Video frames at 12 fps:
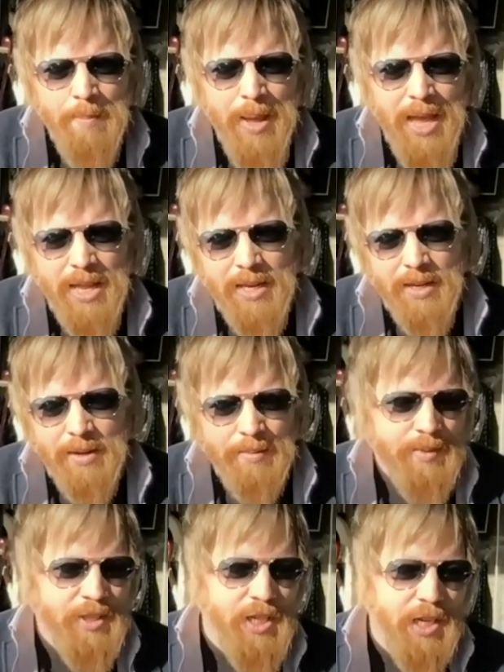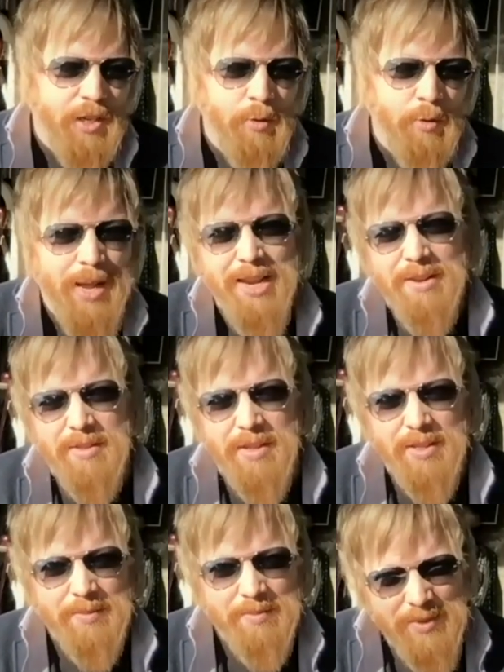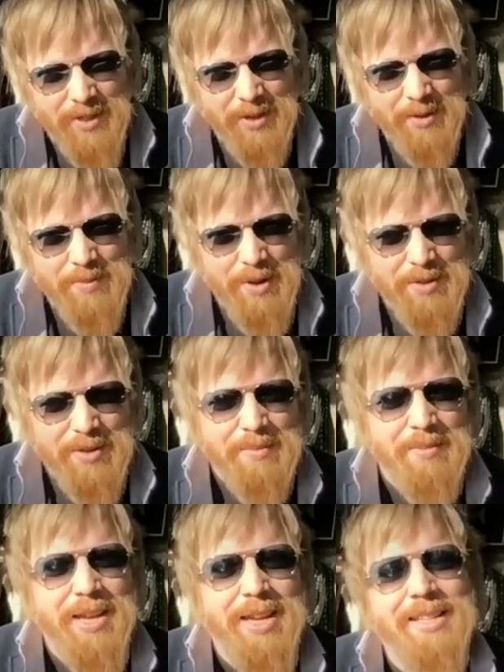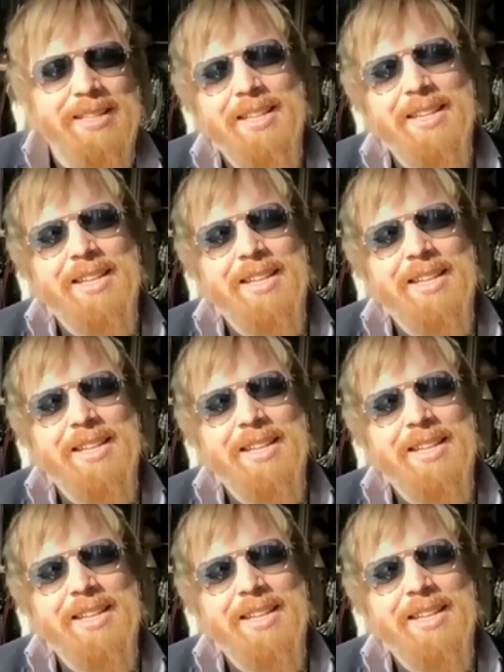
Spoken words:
pantheism, both combined,